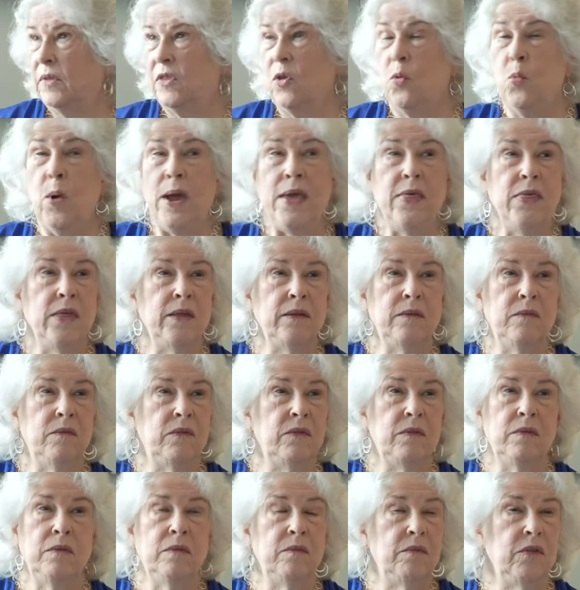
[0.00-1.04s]
the way the
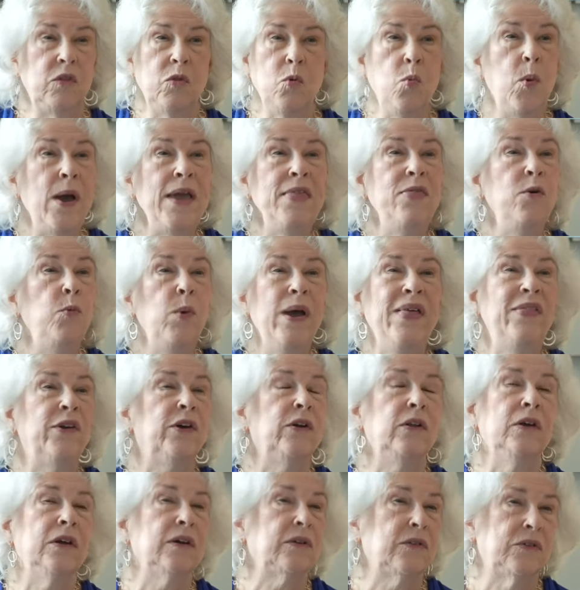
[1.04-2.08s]
the way the weather
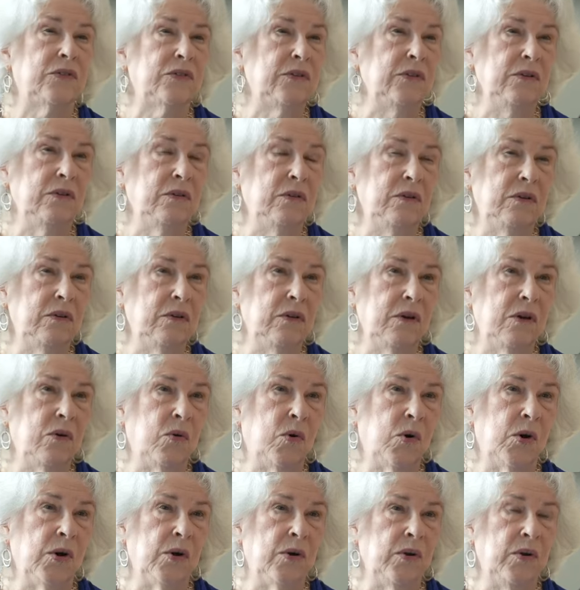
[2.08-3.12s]
looks, right.
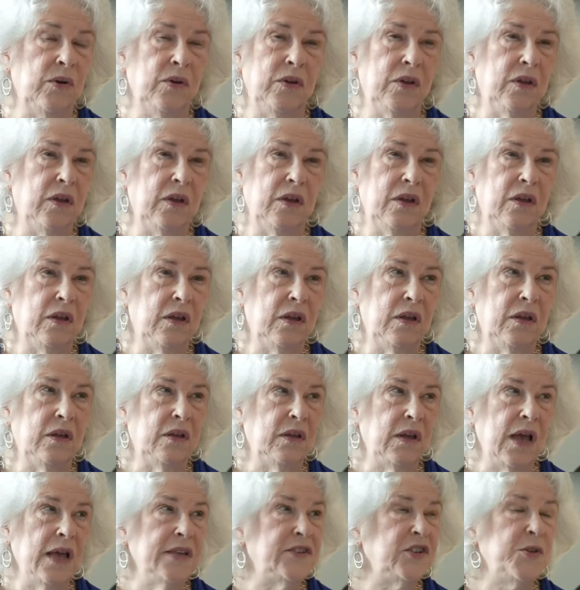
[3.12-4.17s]
or
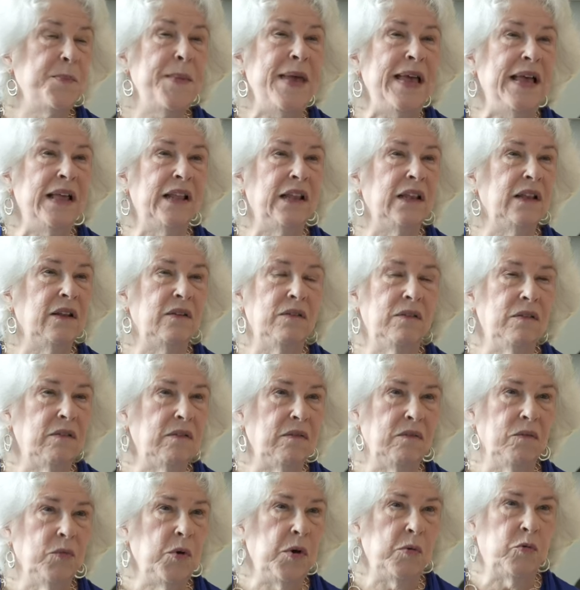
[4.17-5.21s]
a smell
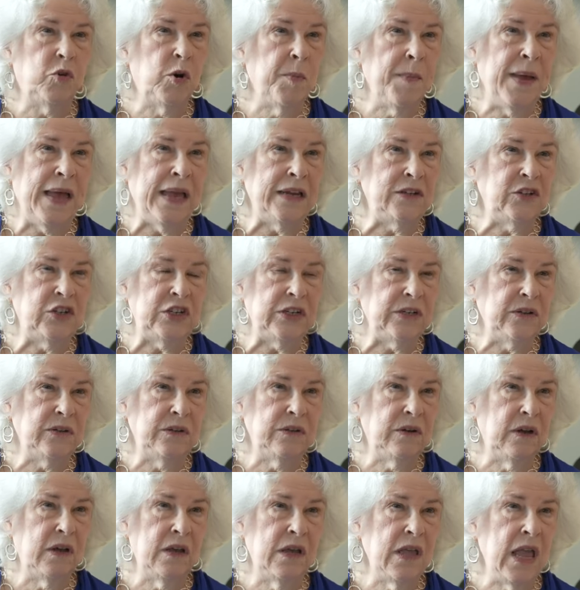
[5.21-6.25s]
will remind you, yeah.
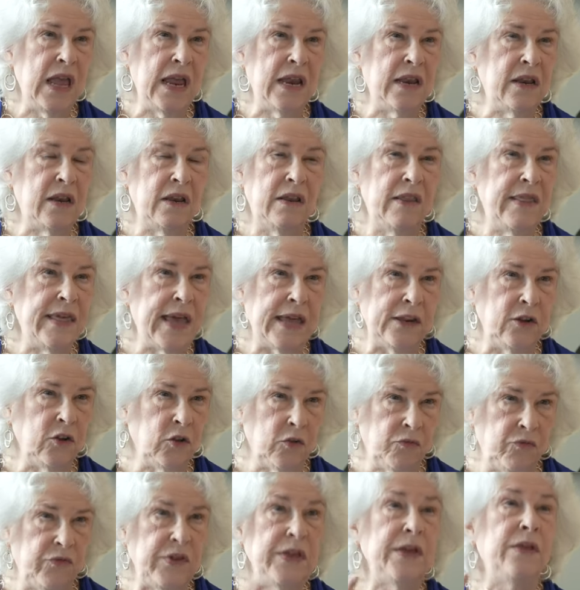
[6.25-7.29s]
and that
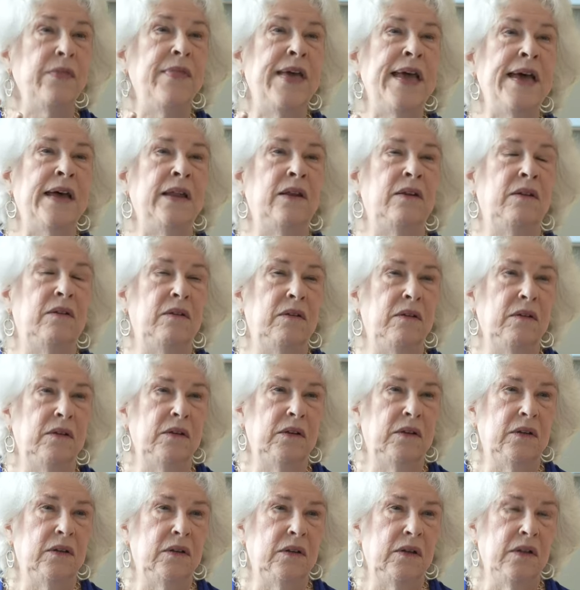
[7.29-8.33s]
you'll feel that
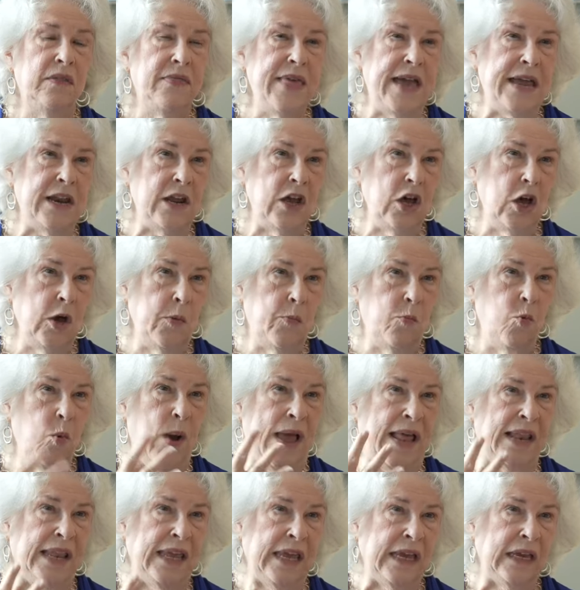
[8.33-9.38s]
that
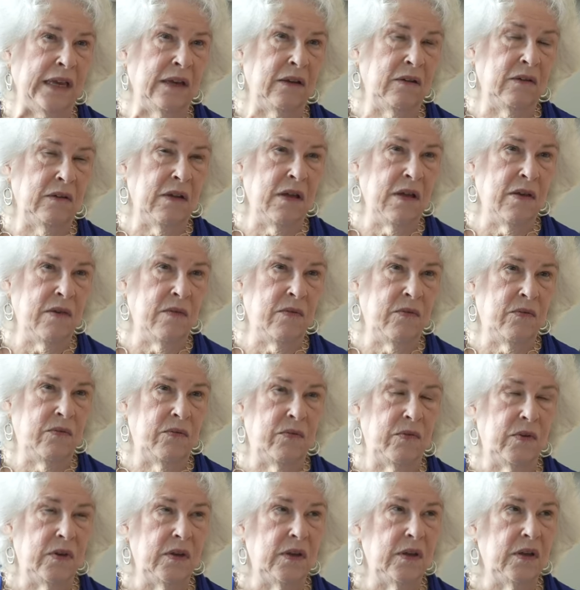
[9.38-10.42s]
upwelling mm-hmm.
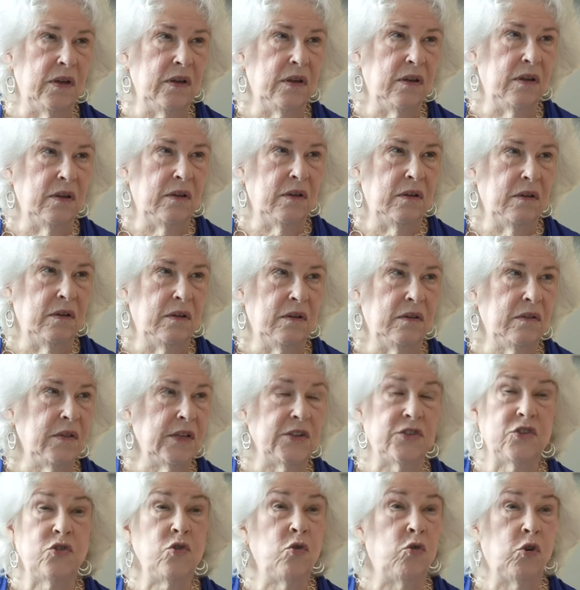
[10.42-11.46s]
of the
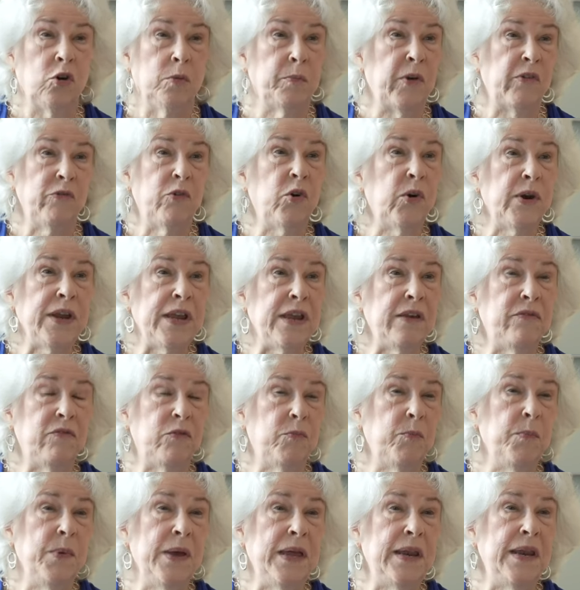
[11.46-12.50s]
storm of
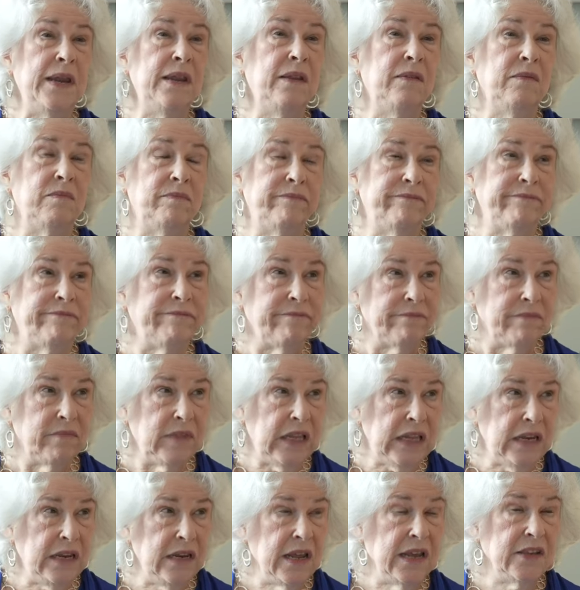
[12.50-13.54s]
grief, but
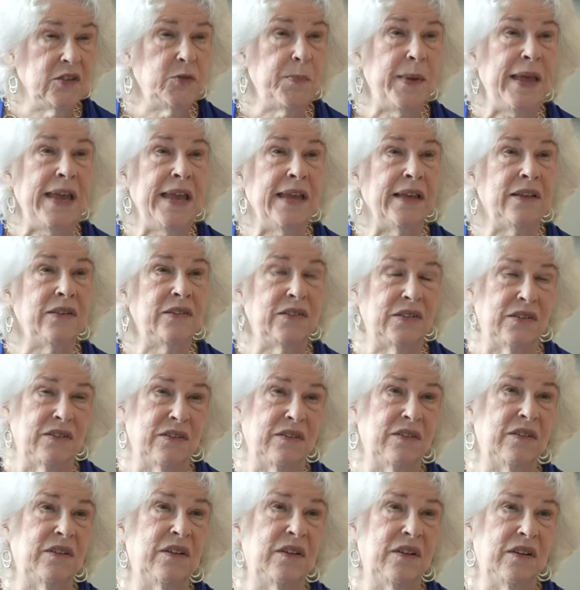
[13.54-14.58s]
it does pass.
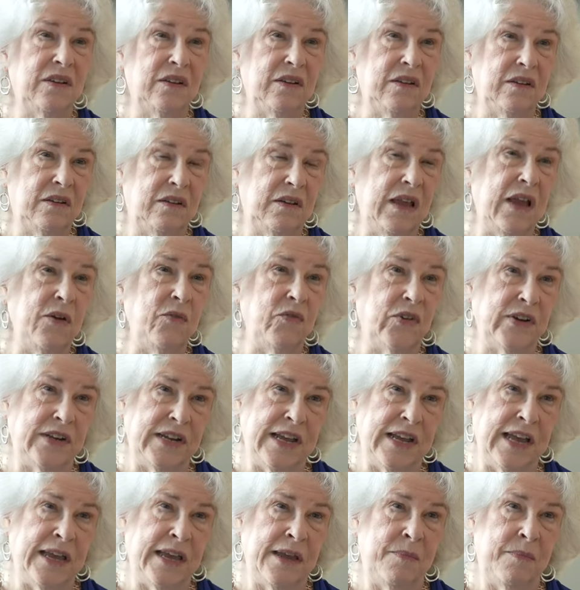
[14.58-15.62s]
Yes. Over
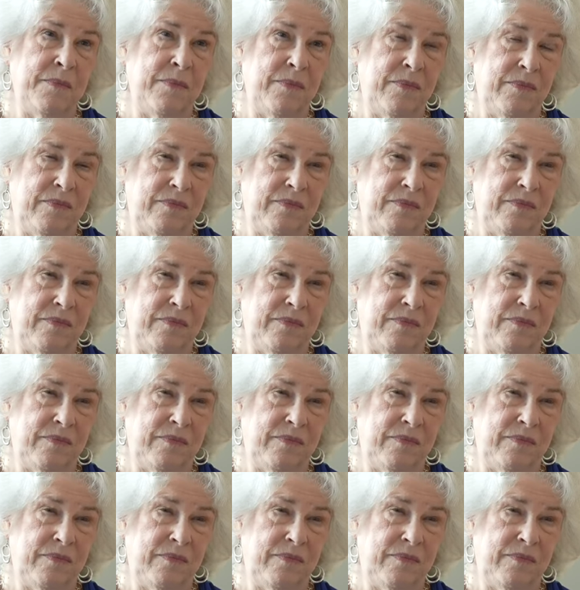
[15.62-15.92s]
time.